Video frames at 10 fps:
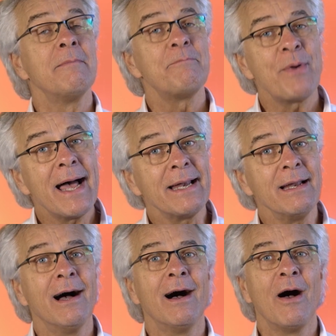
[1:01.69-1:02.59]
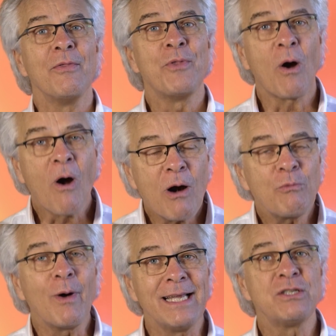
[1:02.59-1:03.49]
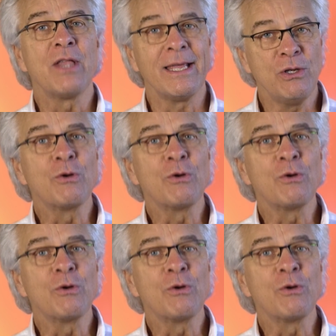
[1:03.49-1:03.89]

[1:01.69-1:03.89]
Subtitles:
But there are ways that you